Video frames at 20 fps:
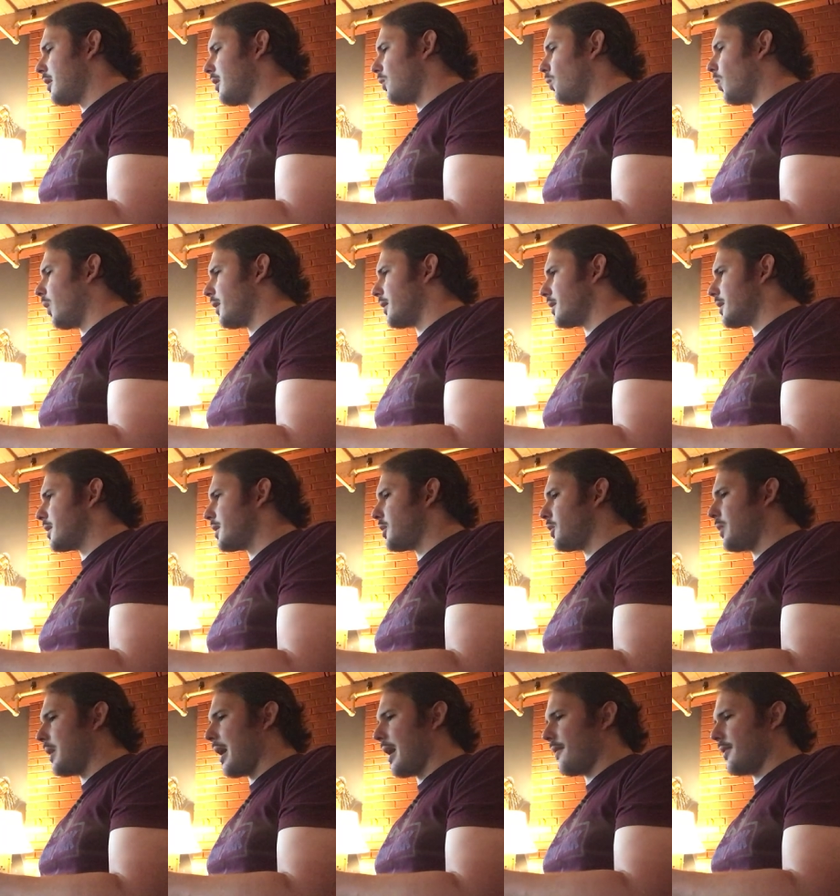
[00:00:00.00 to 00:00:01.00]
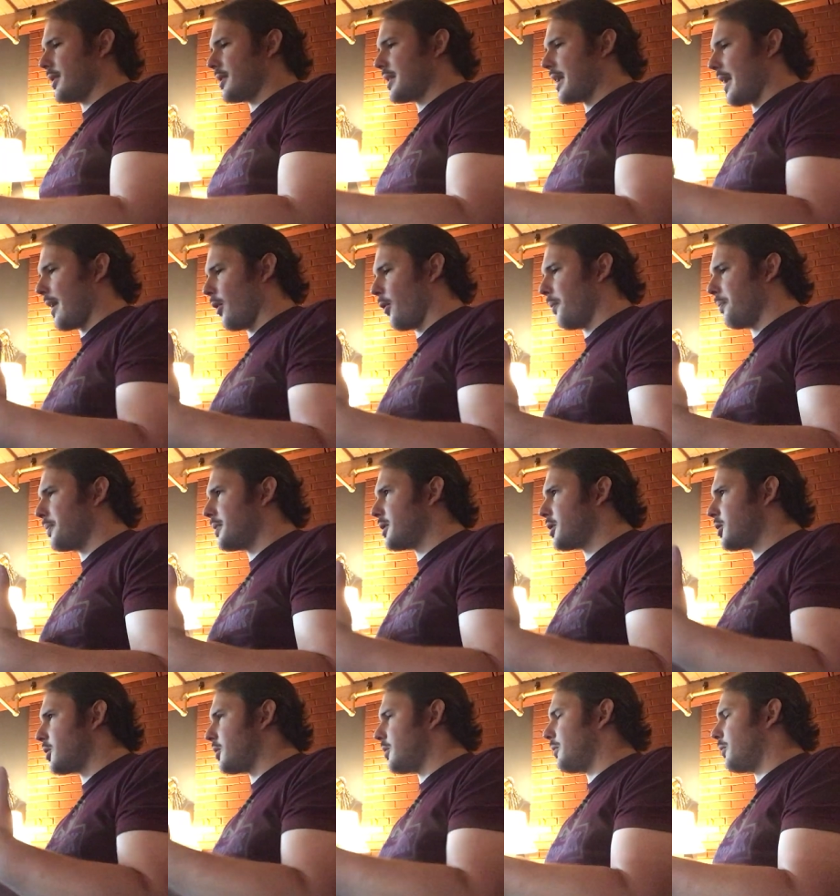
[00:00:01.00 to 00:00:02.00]
was to have us help
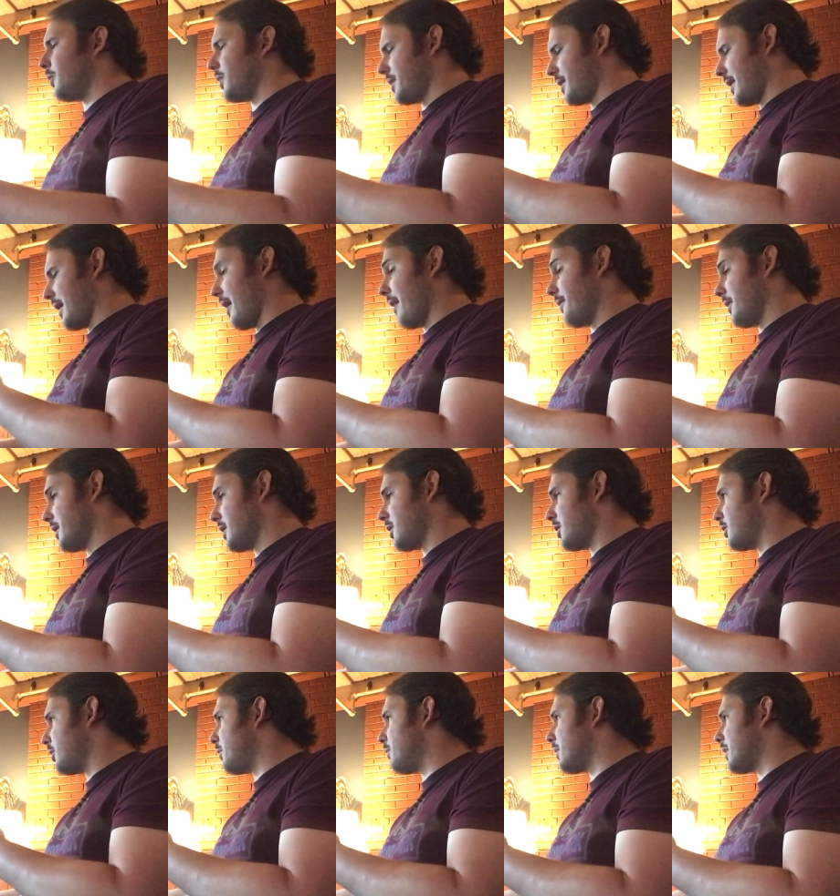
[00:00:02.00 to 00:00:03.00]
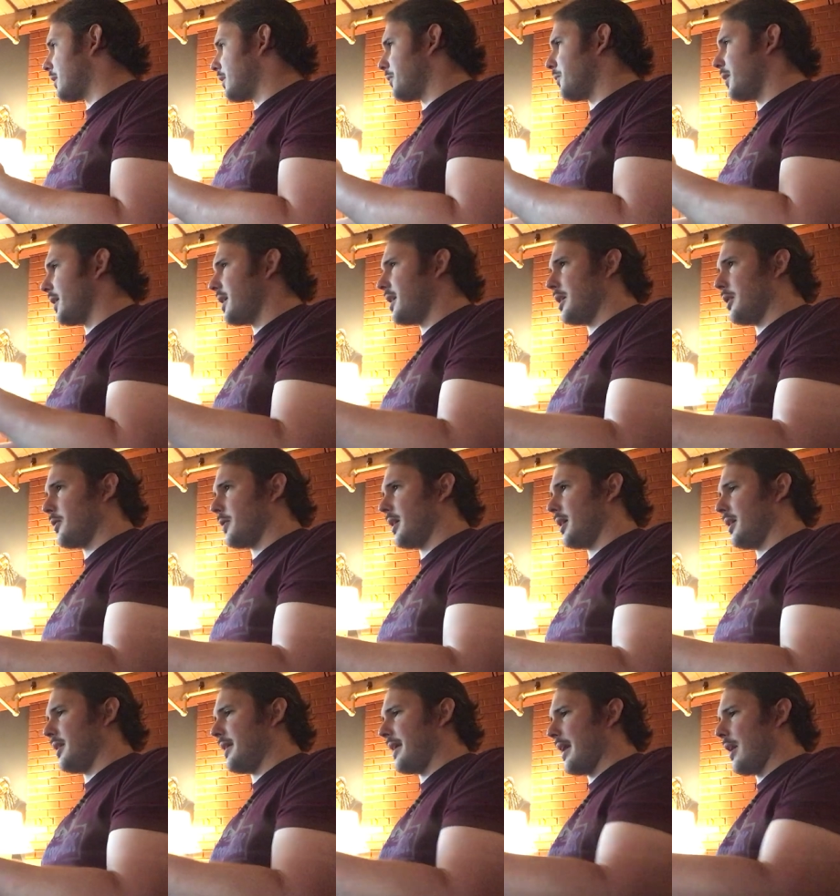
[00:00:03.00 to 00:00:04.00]
was to have us steward what he
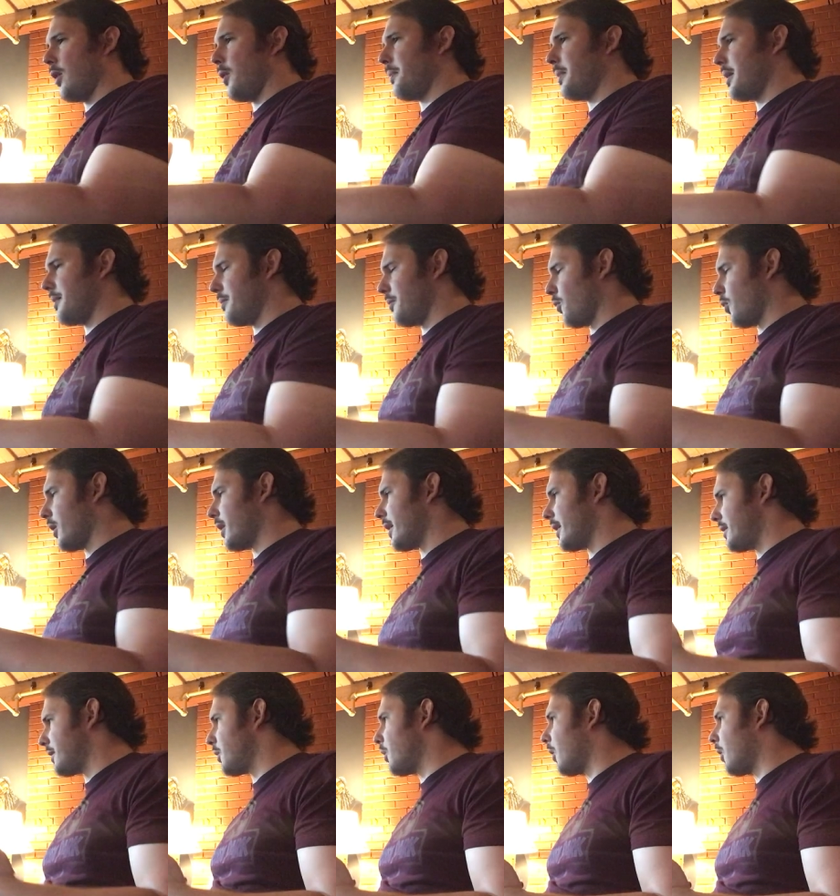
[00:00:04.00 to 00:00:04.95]
created to help him work his